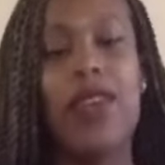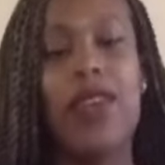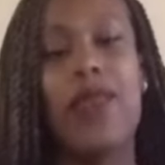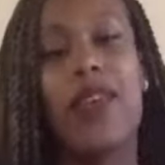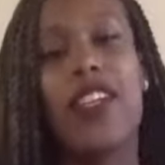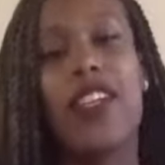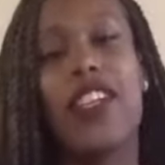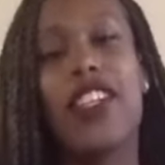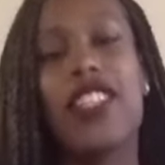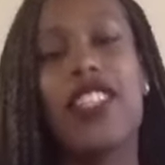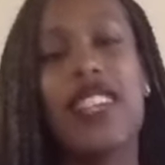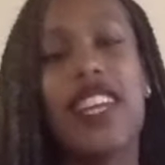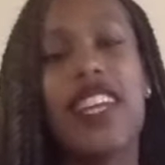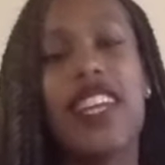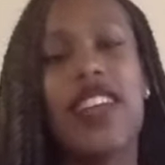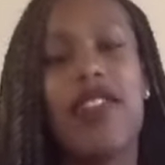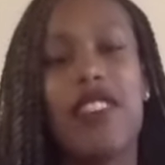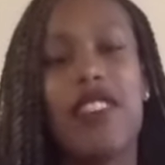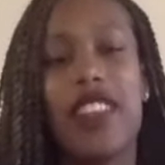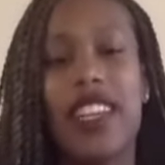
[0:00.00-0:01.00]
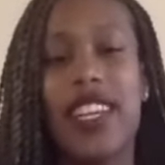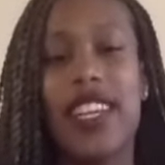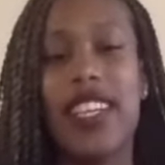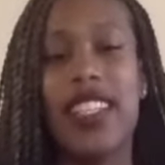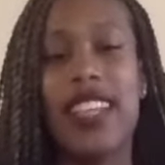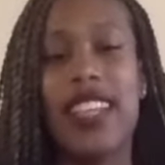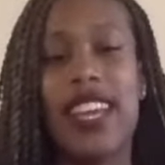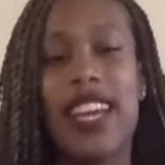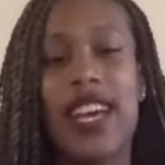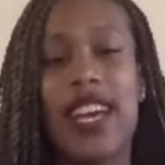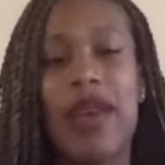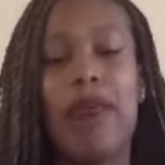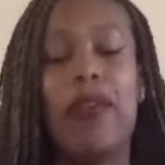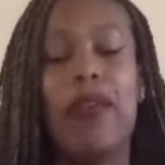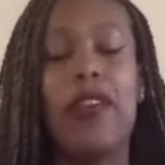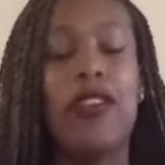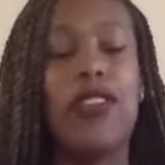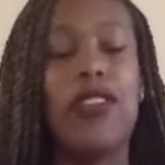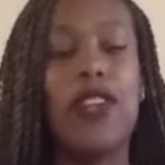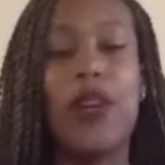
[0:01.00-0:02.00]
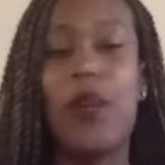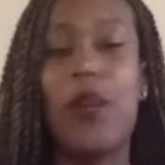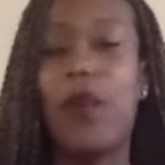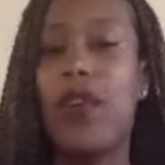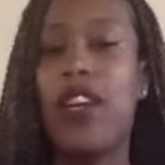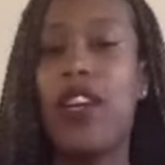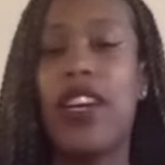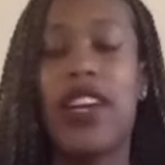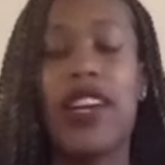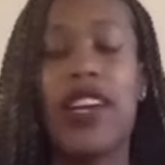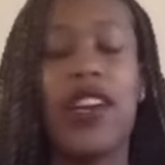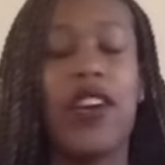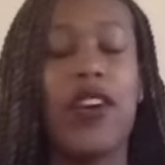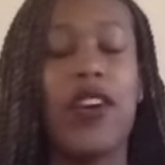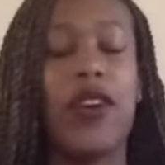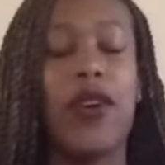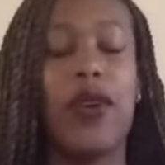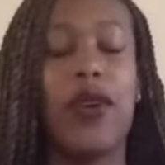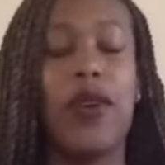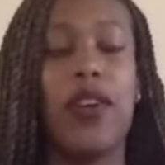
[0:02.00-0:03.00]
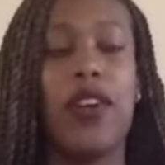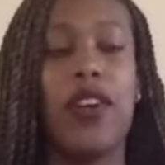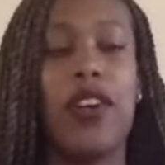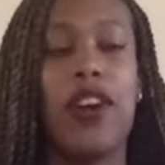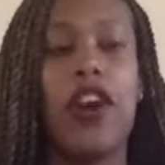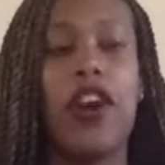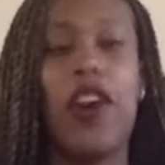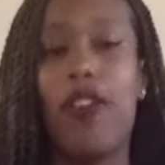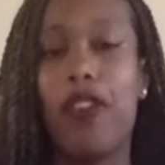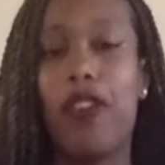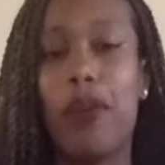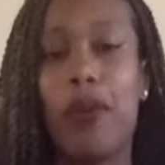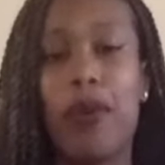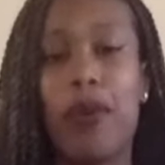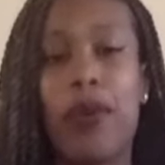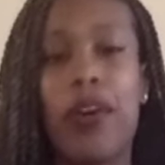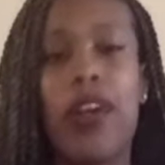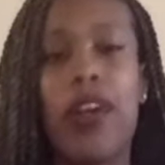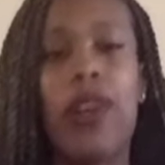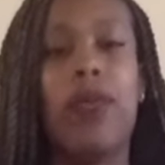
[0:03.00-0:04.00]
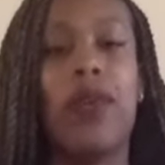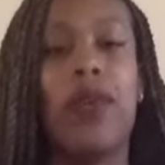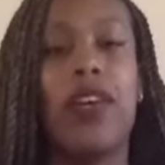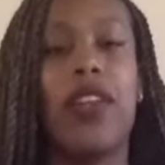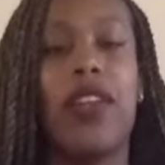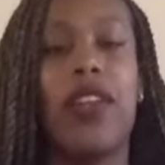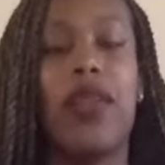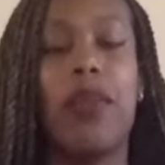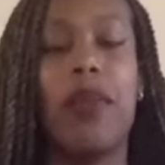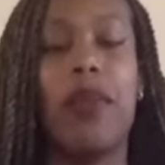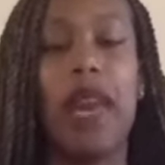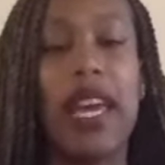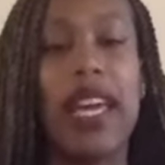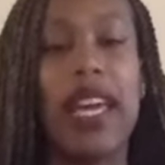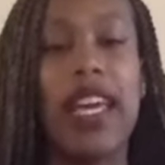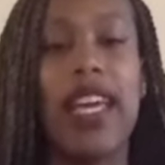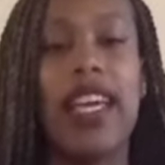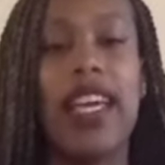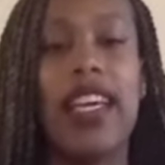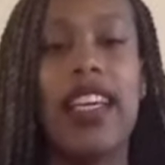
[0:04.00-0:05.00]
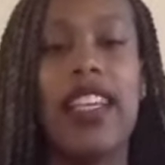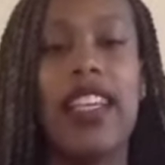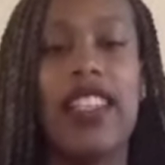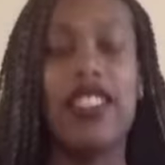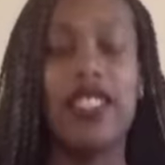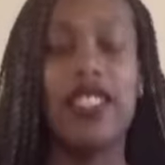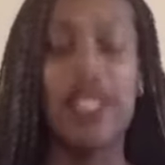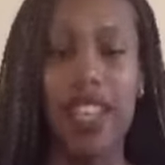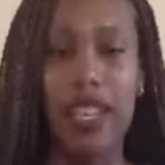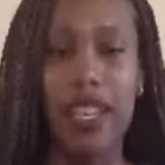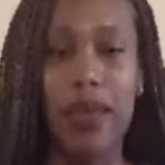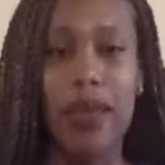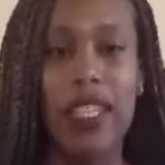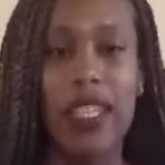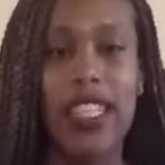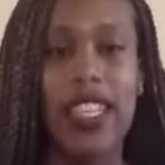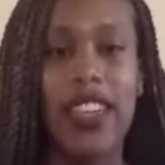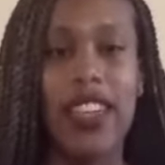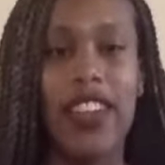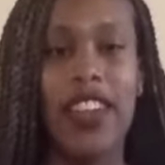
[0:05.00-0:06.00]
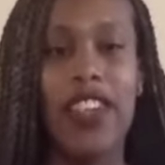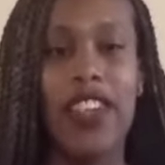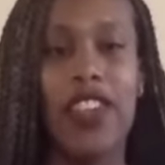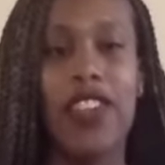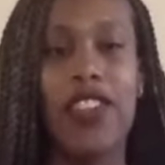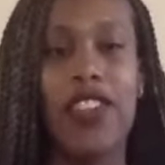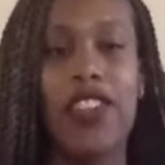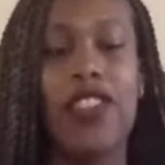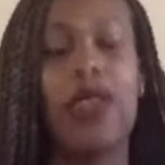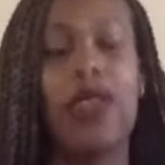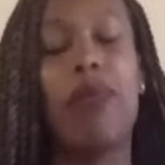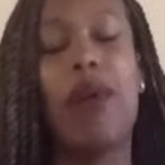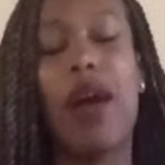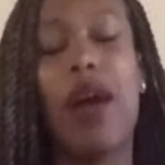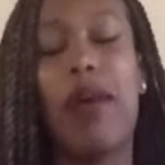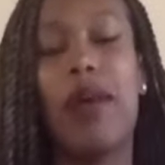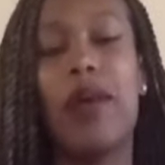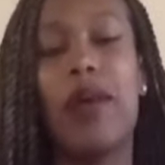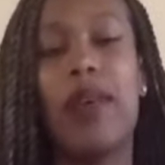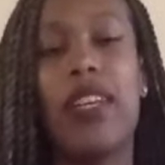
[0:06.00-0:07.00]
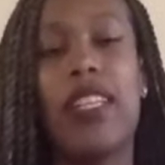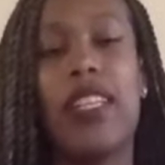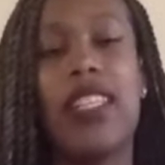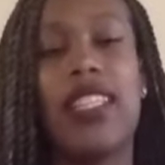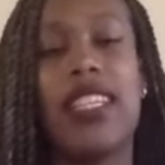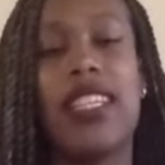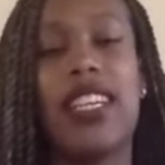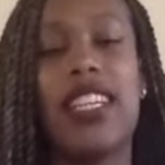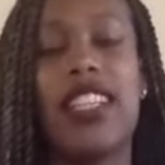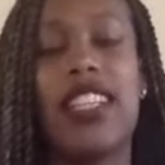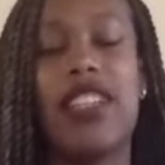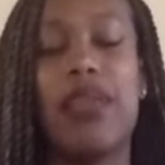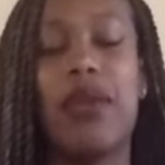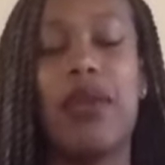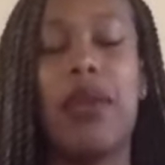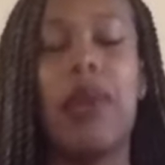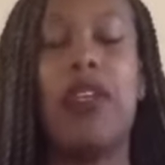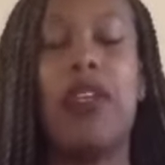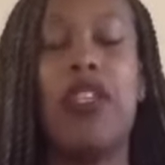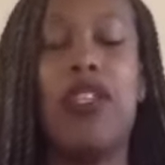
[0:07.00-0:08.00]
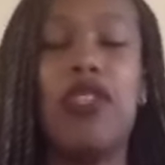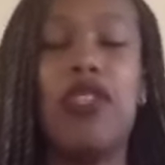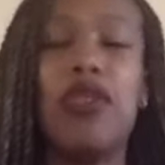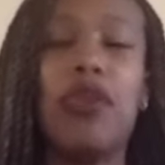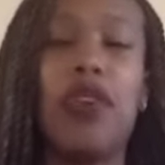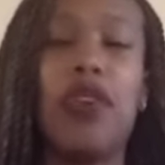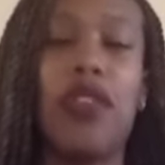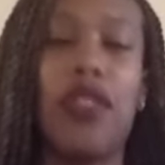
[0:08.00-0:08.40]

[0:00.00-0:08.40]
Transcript: When you're studying for the exam, you don't want to go overboard with picking study materials. You probably want to stick to maybe 2 or